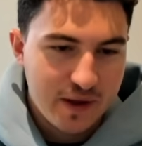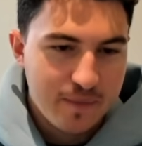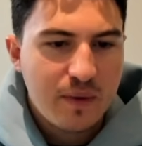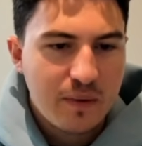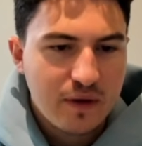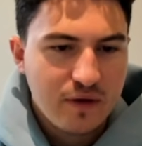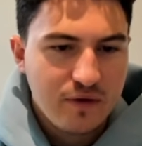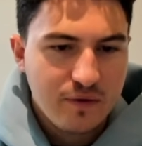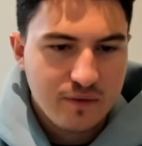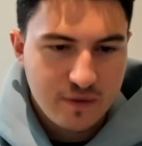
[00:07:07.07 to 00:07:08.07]
So what we want to
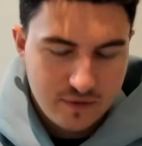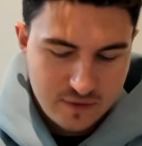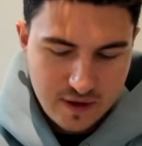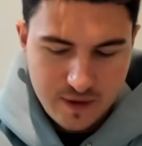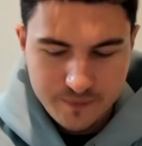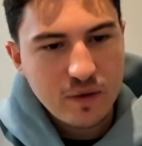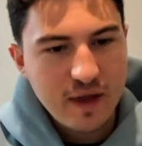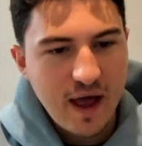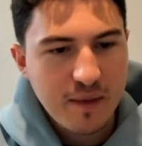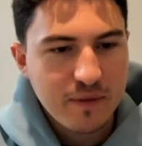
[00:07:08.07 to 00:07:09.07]
do is we want to say only
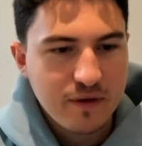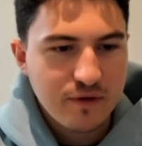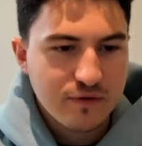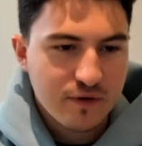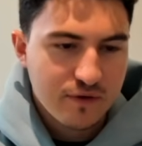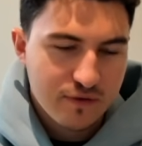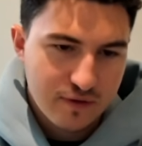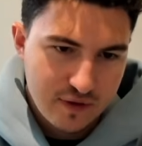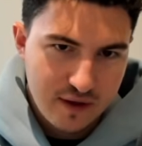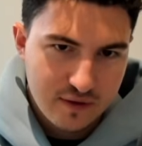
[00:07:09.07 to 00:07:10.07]
admin users
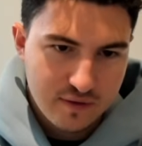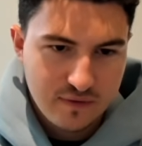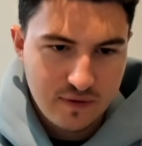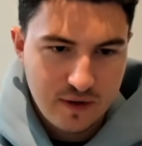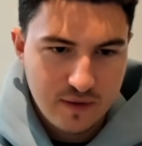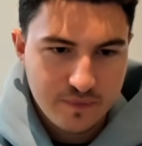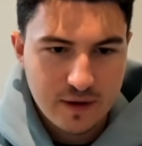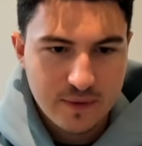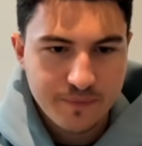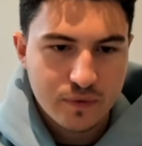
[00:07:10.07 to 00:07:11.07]
can see the